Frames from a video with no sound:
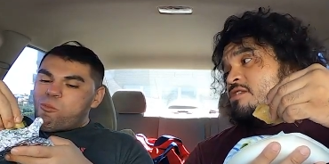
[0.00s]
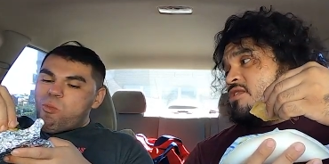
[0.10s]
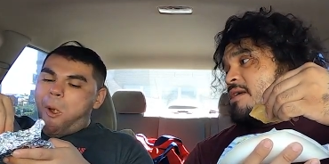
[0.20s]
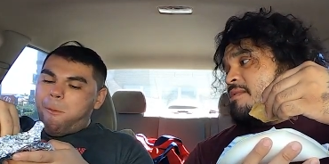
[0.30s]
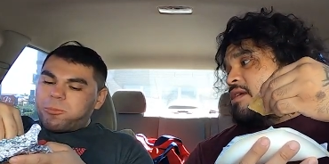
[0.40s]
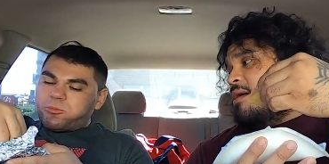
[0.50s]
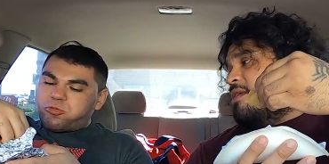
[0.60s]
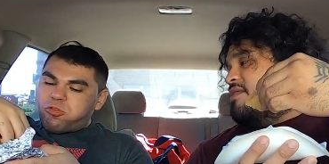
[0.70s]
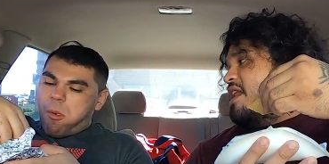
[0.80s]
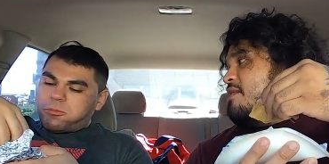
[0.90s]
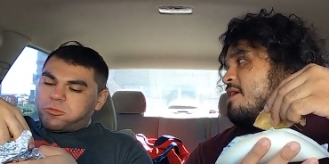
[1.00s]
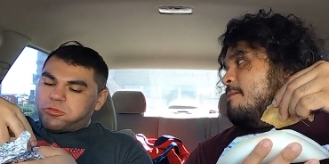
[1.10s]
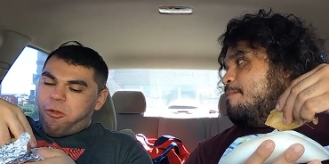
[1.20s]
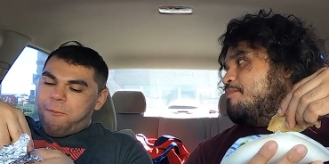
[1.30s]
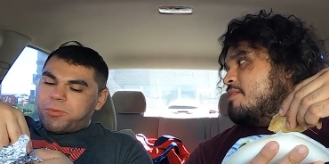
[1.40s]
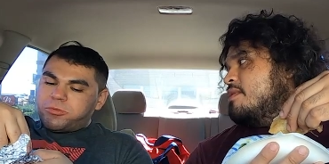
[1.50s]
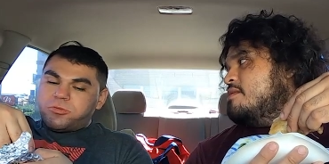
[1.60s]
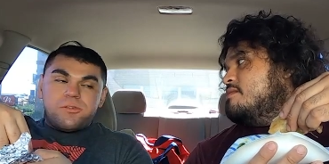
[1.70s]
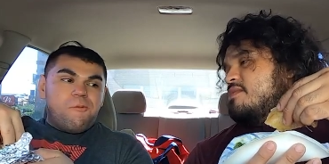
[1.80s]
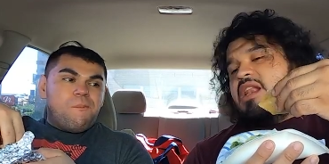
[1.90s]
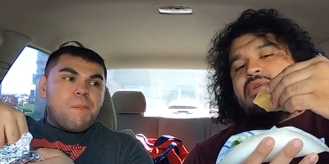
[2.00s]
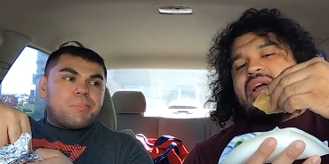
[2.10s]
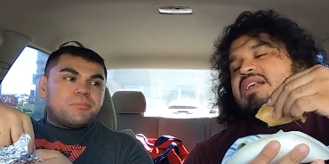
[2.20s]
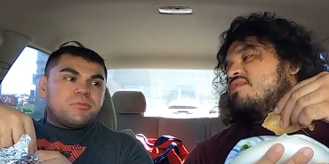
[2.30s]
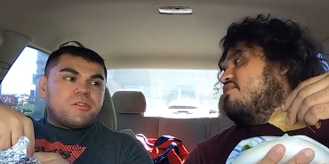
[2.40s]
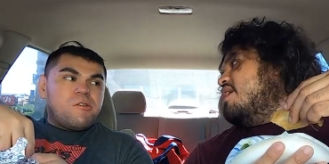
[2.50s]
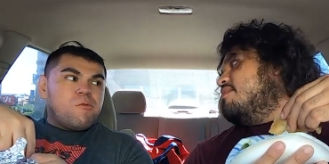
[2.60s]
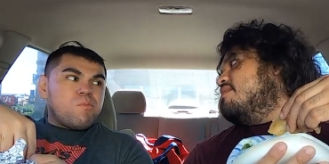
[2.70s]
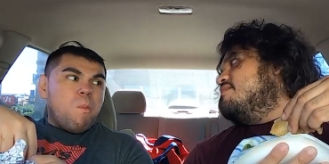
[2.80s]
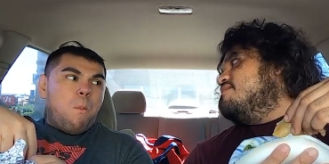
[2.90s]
Speaker 1: I want to comment, comment on the lengua. The lengua has no flavor.